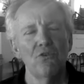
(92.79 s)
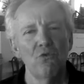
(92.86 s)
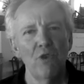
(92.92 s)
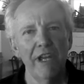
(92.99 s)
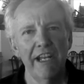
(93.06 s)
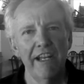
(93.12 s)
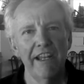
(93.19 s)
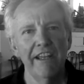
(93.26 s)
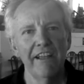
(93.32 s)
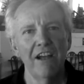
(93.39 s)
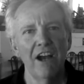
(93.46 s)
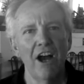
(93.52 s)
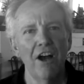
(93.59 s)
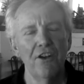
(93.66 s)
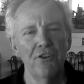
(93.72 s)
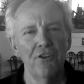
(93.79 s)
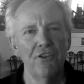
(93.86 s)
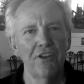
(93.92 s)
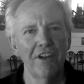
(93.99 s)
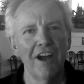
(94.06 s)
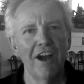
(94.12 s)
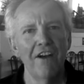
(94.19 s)
reading under
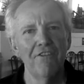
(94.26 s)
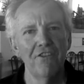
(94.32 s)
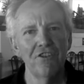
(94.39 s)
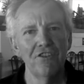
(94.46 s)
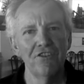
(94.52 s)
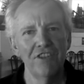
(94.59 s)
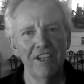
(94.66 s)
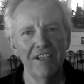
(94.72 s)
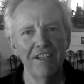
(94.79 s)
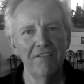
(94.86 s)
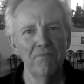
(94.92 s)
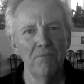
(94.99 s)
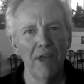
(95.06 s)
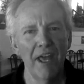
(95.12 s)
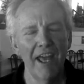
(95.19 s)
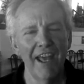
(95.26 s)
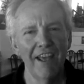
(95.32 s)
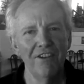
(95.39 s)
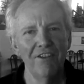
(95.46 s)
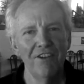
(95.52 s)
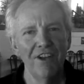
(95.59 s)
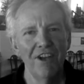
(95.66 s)
the covers in
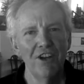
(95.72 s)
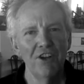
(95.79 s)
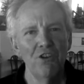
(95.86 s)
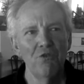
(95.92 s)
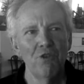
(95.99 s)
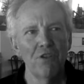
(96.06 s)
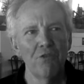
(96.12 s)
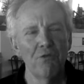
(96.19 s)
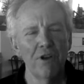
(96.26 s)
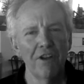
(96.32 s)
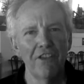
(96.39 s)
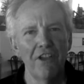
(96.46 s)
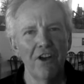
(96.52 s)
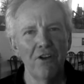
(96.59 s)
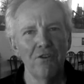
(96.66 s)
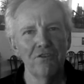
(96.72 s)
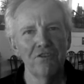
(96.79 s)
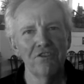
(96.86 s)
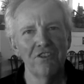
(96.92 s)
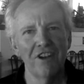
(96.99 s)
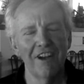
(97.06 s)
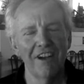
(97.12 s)
bed with one of
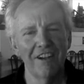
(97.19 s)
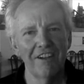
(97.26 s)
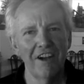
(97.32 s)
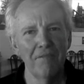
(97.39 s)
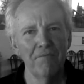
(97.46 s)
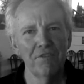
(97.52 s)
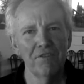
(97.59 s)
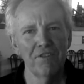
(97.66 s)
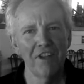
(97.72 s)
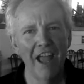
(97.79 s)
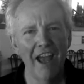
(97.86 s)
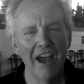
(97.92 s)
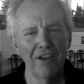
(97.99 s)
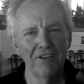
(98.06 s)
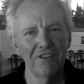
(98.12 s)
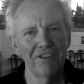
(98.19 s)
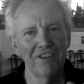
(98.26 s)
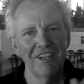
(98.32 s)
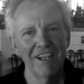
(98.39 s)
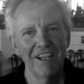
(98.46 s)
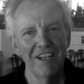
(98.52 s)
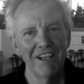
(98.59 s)
those uh, Cub Scout
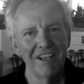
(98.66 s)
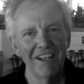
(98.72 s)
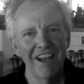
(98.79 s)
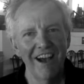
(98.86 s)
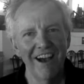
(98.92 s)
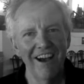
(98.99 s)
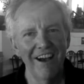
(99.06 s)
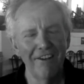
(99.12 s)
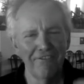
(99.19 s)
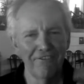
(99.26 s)
uh,